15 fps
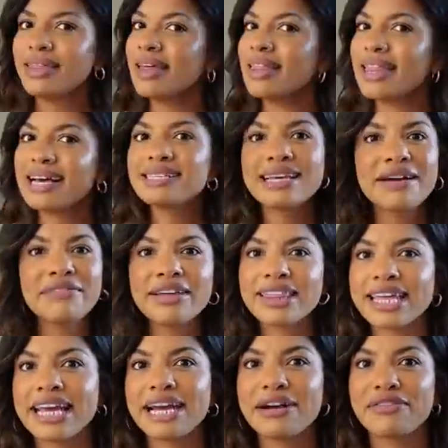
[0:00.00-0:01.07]
And that's
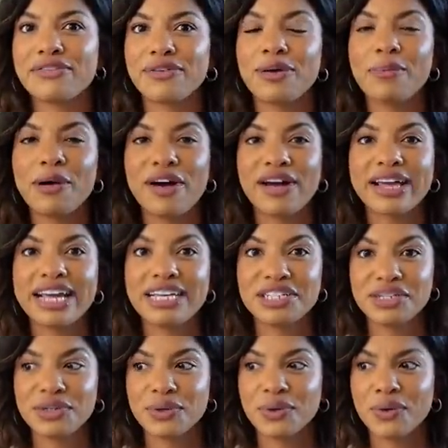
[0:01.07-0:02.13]
everything from our
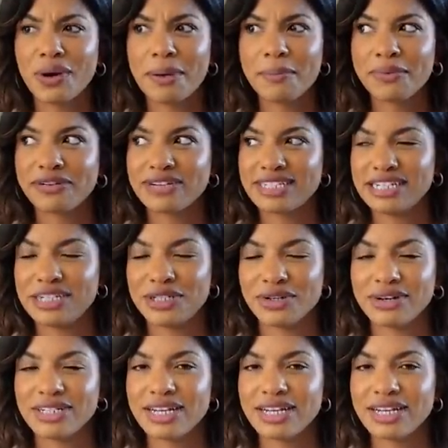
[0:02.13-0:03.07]
kitchen haul, I'm pretty sure.